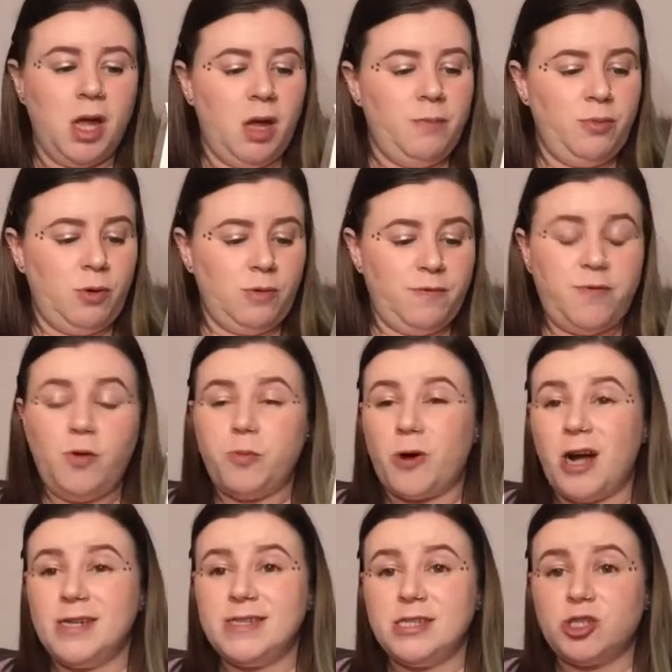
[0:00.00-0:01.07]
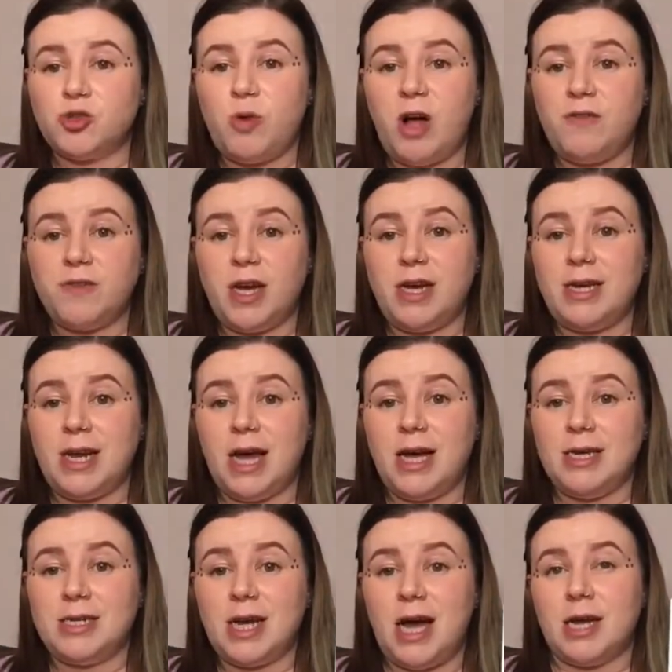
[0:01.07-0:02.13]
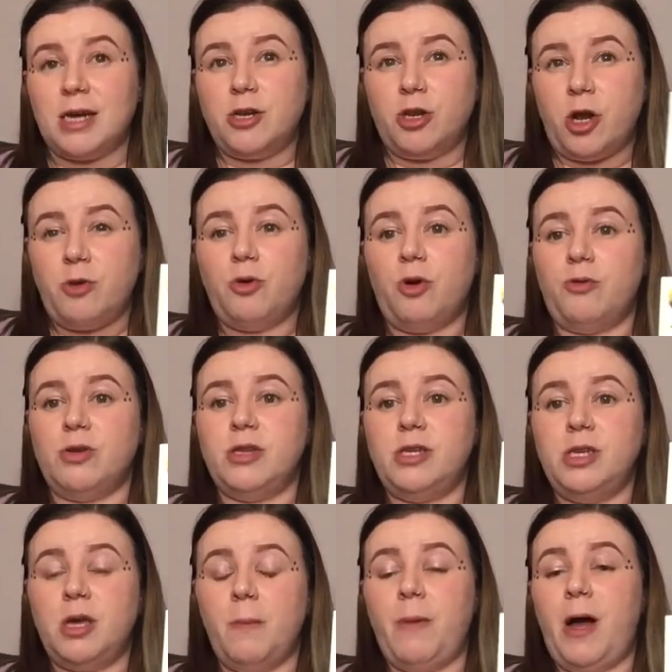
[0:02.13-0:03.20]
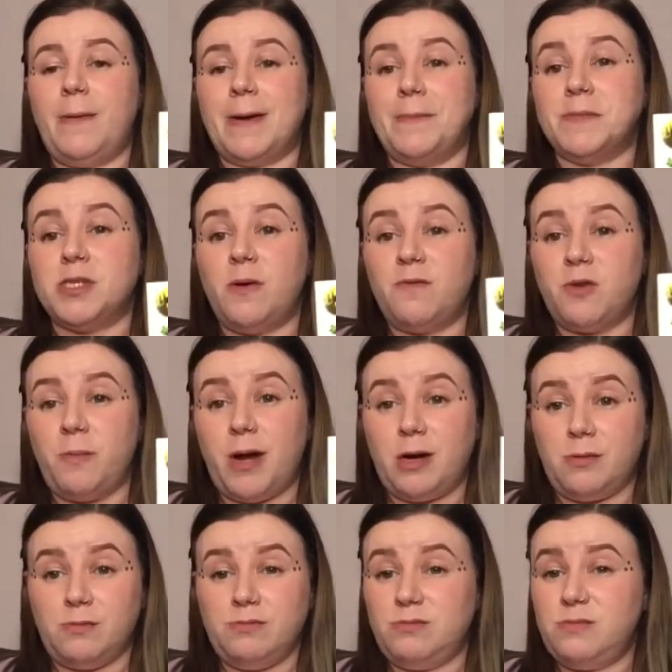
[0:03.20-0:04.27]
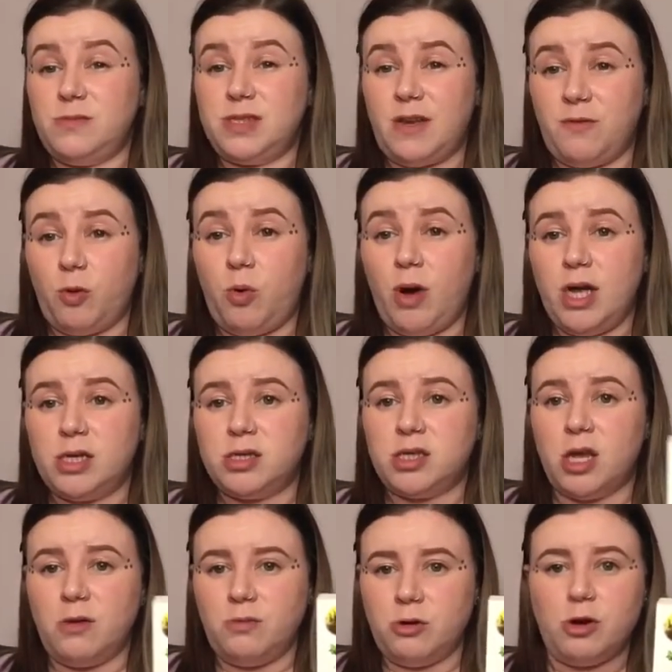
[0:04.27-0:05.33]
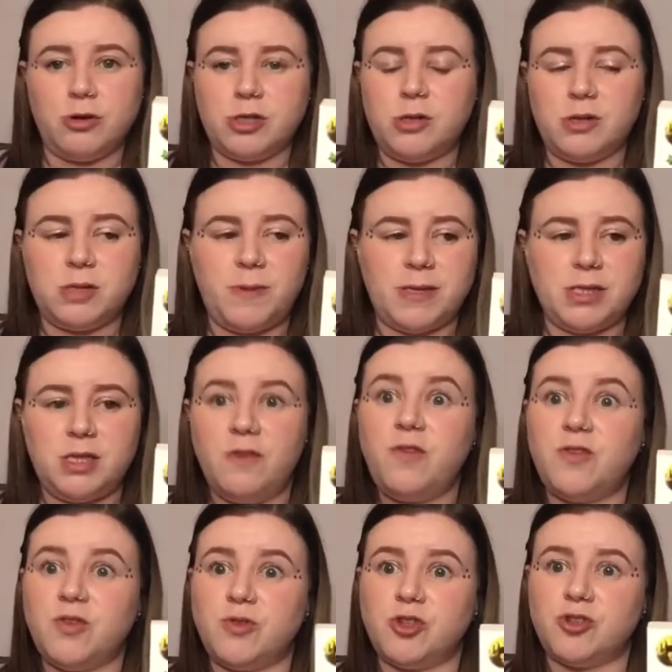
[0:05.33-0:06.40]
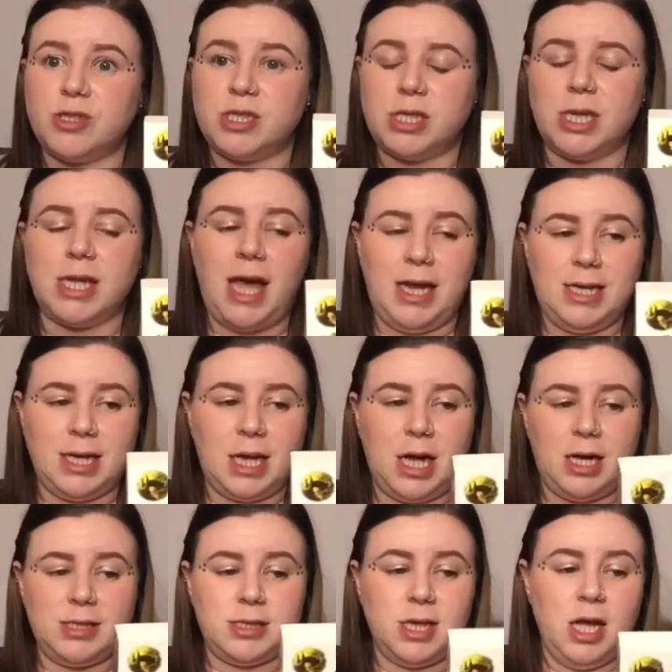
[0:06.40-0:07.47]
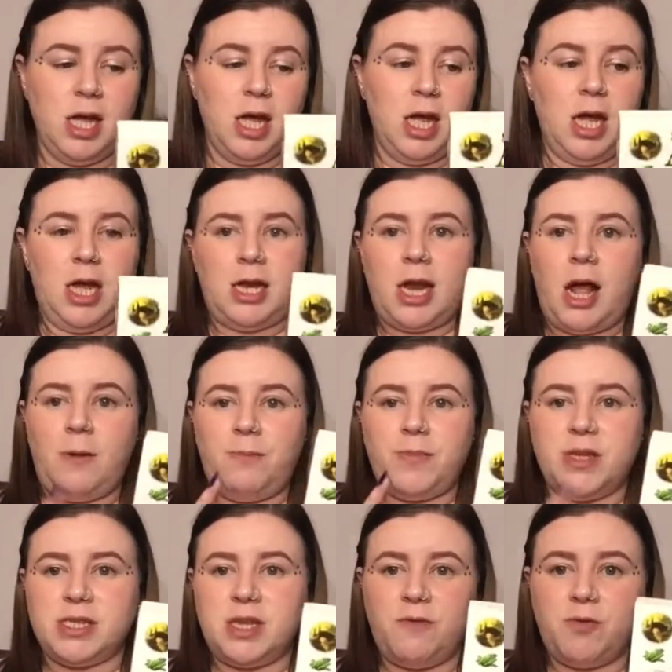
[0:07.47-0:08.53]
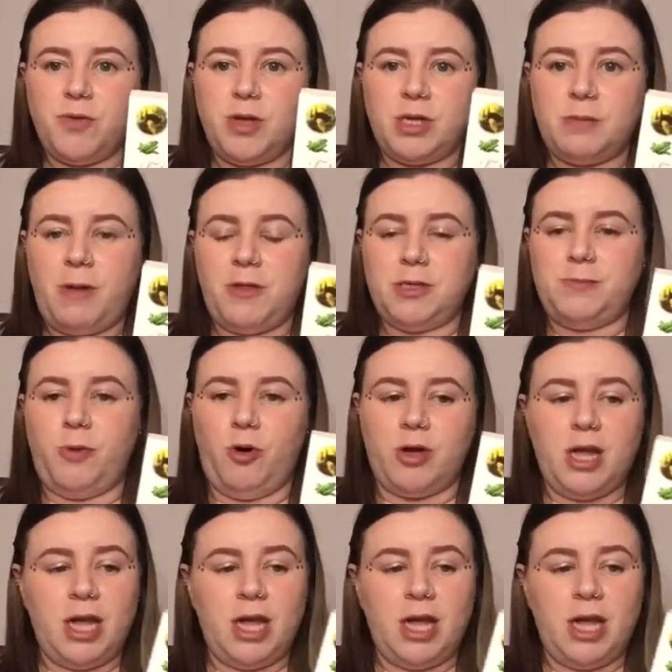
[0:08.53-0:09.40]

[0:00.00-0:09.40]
But full price, it's 12 pounds 99 and I know currently you can buy it on Amazon for about seven quid, so not too expensive if you're interested in getting it, guys. Now, there's several things about this book.